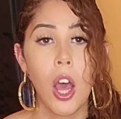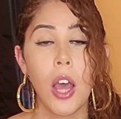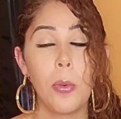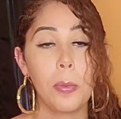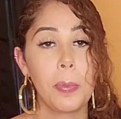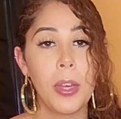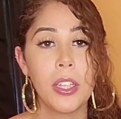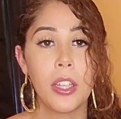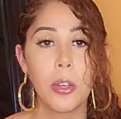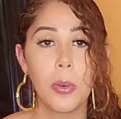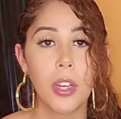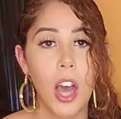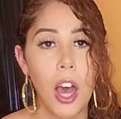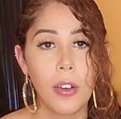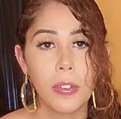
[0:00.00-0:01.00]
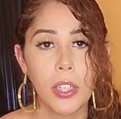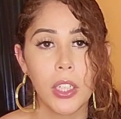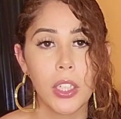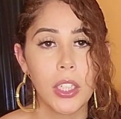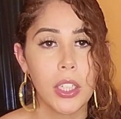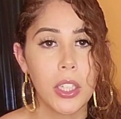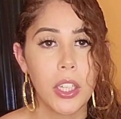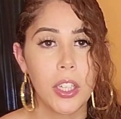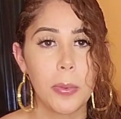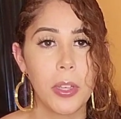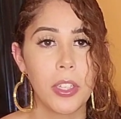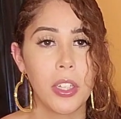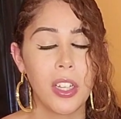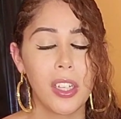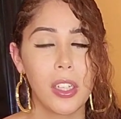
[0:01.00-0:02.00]
And basically what kava is, it's
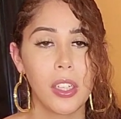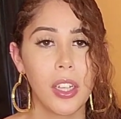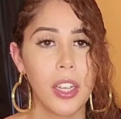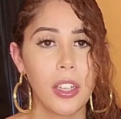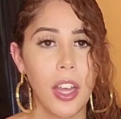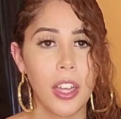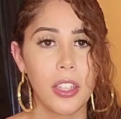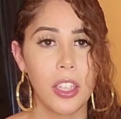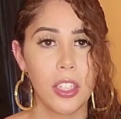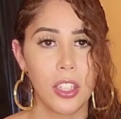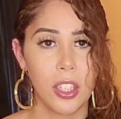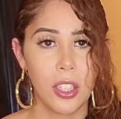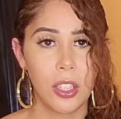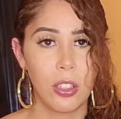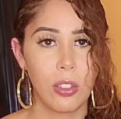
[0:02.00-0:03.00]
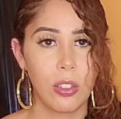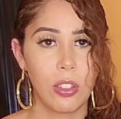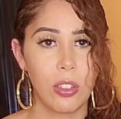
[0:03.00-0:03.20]
basically like this,